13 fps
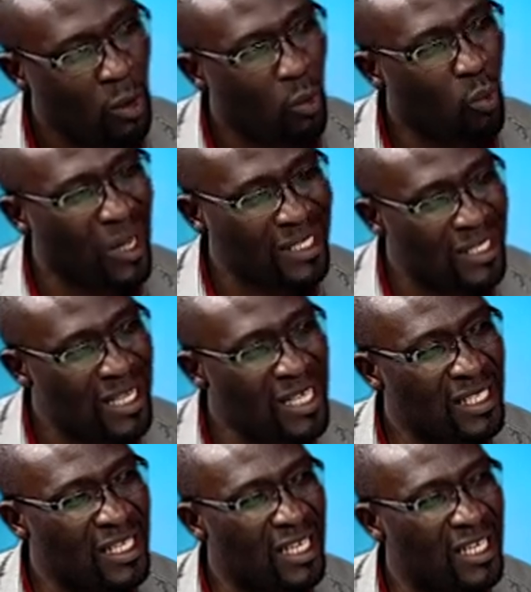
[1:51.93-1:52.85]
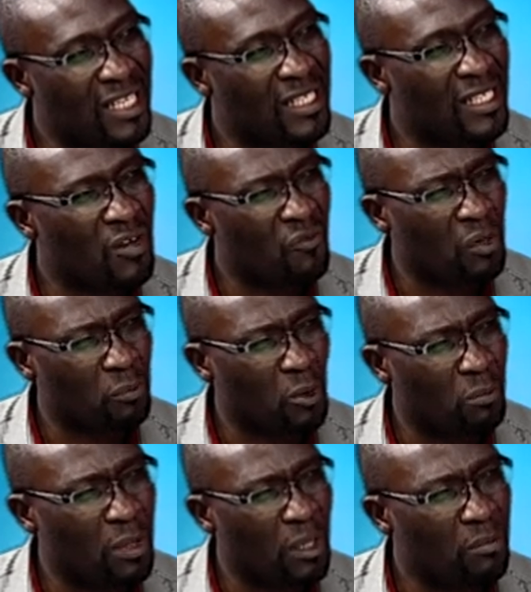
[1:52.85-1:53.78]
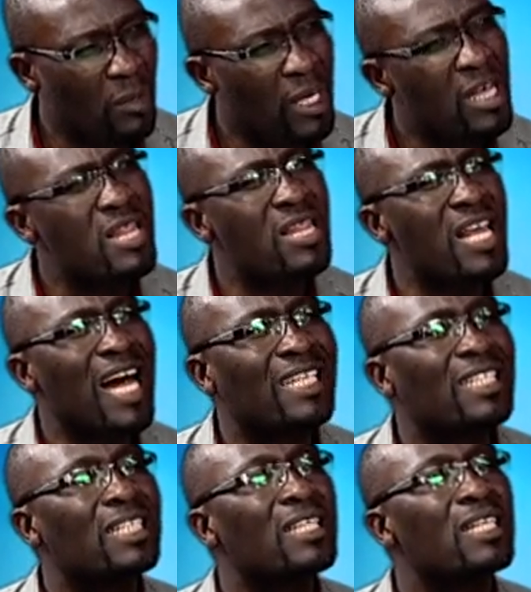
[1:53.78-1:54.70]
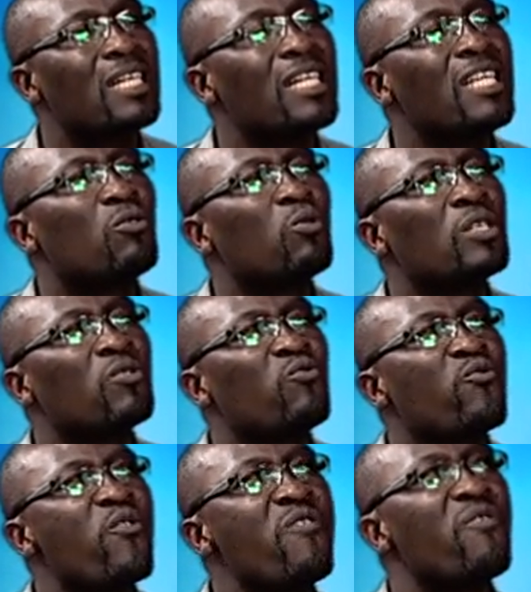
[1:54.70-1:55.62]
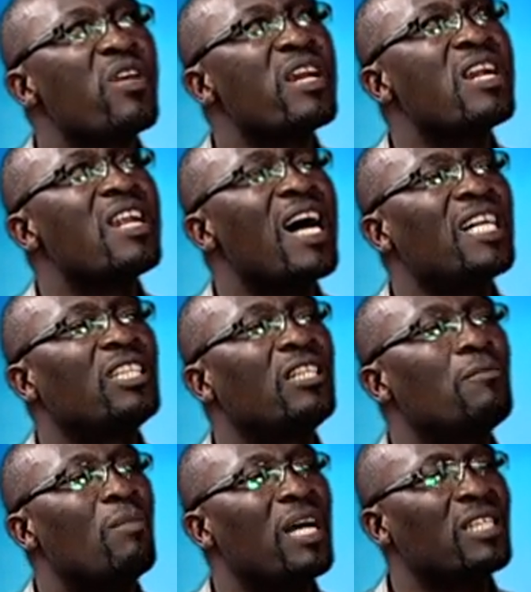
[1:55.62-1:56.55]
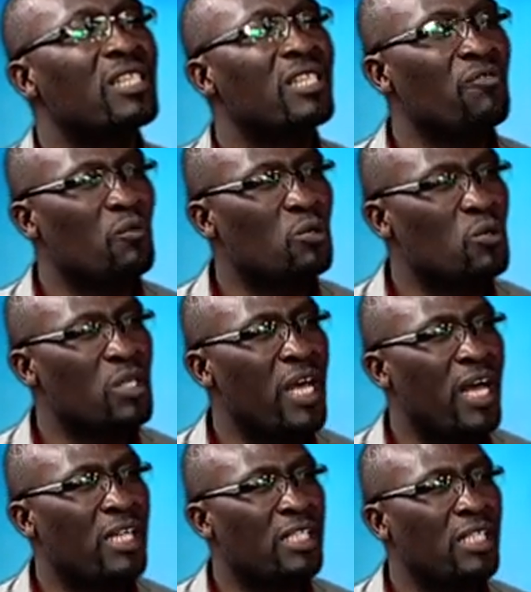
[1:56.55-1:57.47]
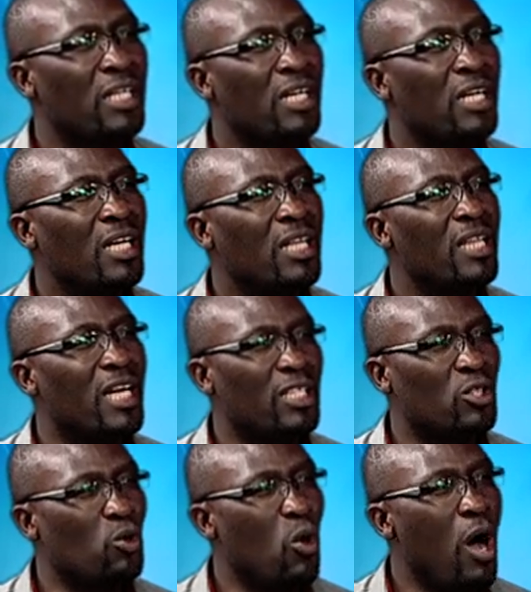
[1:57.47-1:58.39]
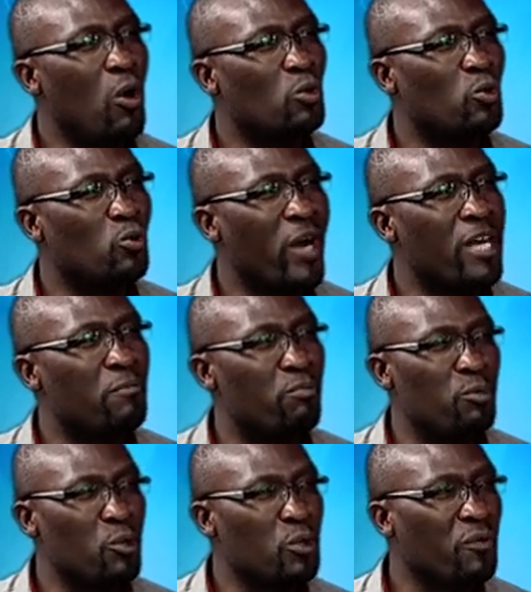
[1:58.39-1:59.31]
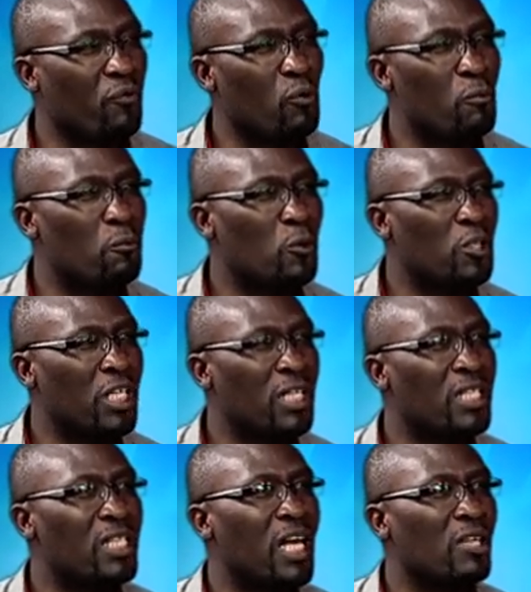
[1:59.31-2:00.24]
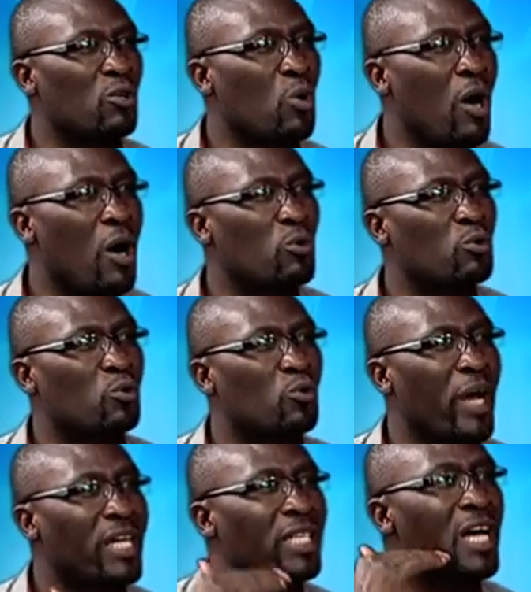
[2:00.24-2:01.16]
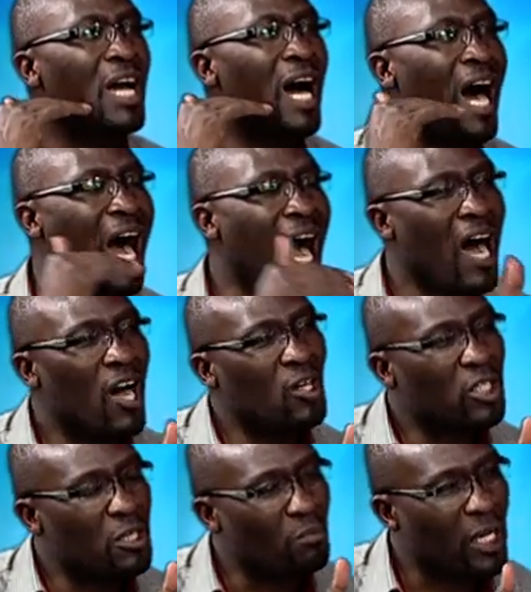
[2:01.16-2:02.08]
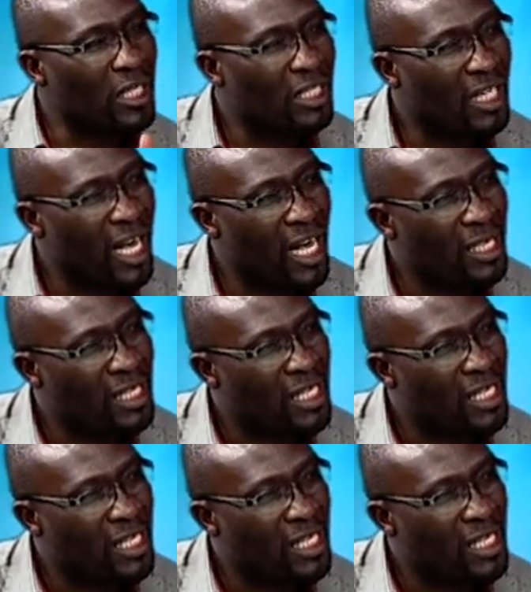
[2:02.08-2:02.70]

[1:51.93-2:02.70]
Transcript: Was this in itself a problem? That it was driven largely by civil society that know how to write beautiful projects, that know how to write ultimate ends